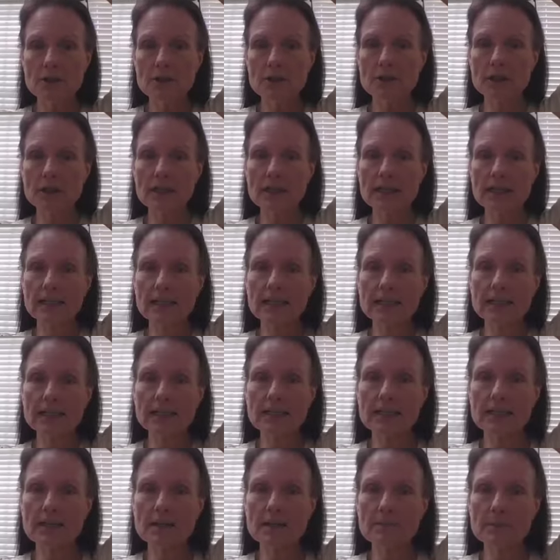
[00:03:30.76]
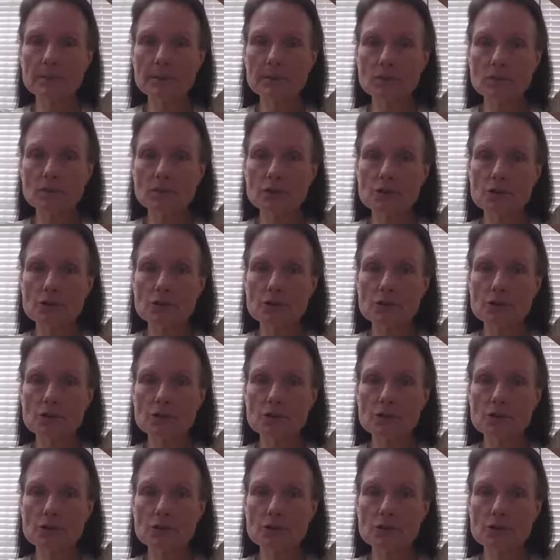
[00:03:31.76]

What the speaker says: You can kind of like cup and